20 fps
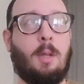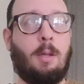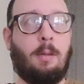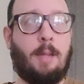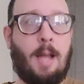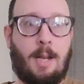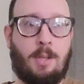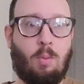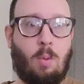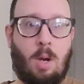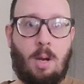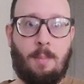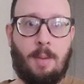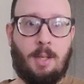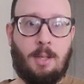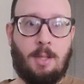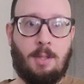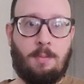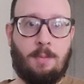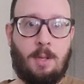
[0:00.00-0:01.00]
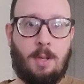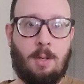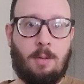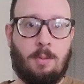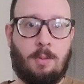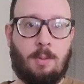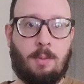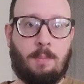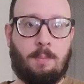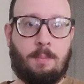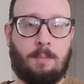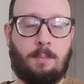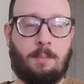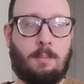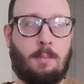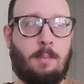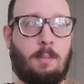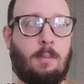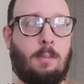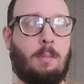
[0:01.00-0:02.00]
That's why I make these videos.
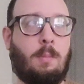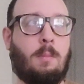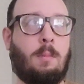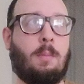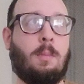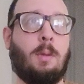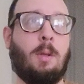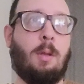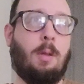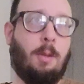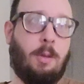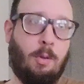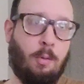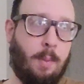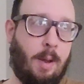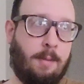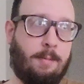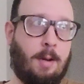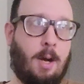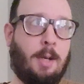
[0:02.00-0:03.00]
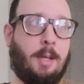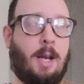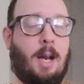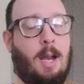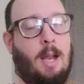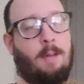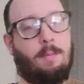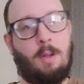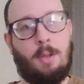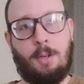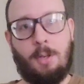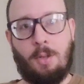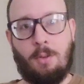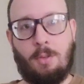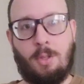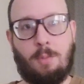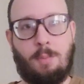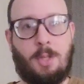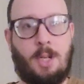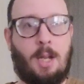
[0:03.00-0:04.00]
You may find that I have other
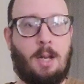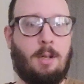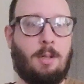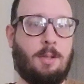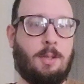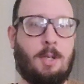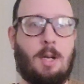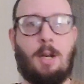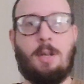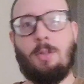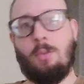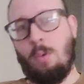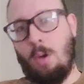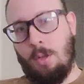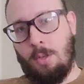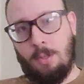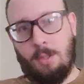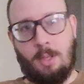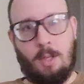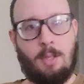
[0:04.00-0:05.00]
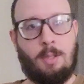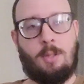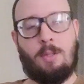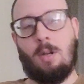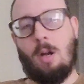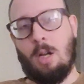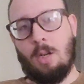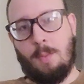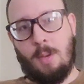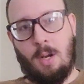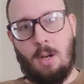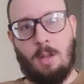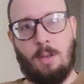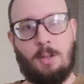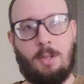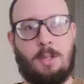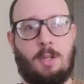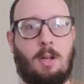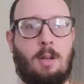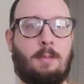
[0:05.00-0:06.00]
YouTube channels and I do other things, talk about
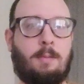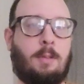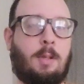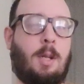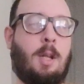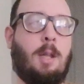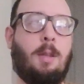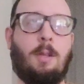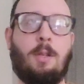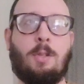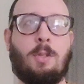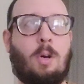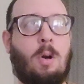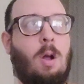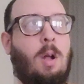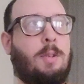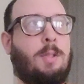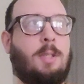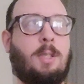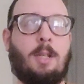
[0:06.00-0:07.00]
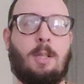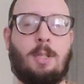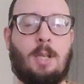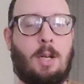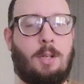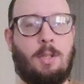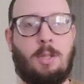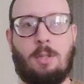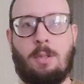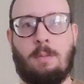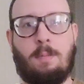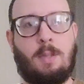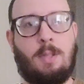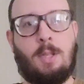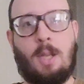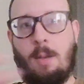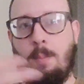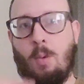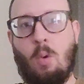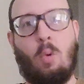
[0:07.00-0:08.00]
other stuff. These are all just extensions of the
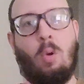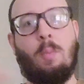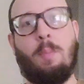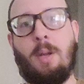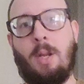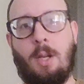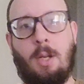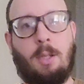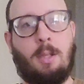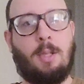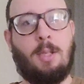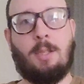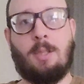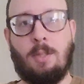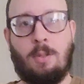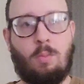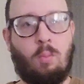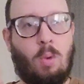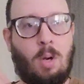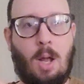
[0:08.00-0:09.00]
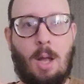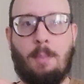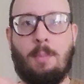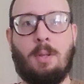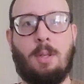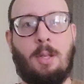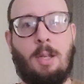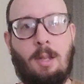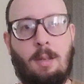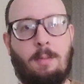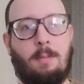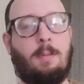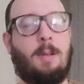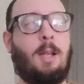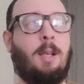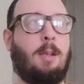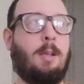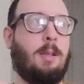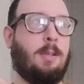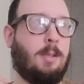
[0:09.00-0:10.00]
same core being. This is what I believe,
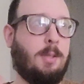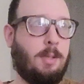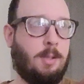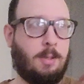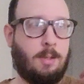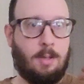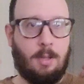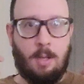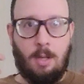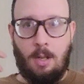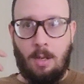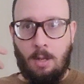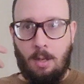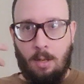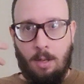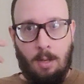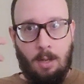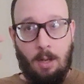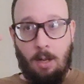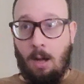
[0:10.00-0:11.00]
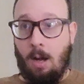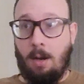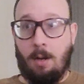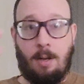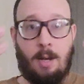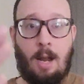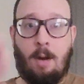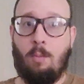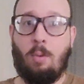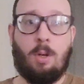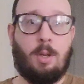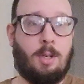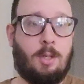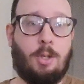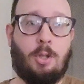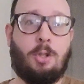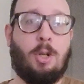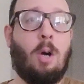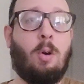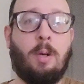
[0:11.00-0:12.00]
and this is a network to
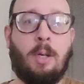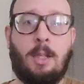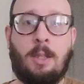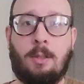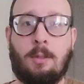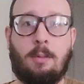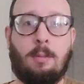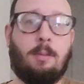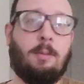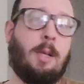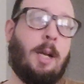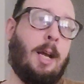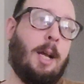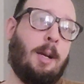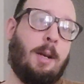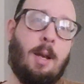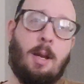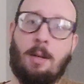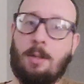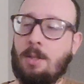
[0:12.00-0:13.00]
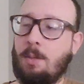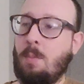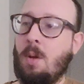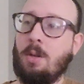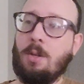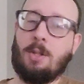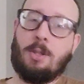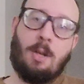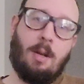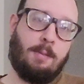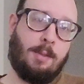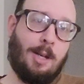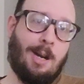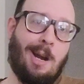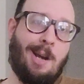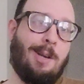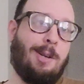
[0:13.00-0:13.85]
show it, and then some other stuff that I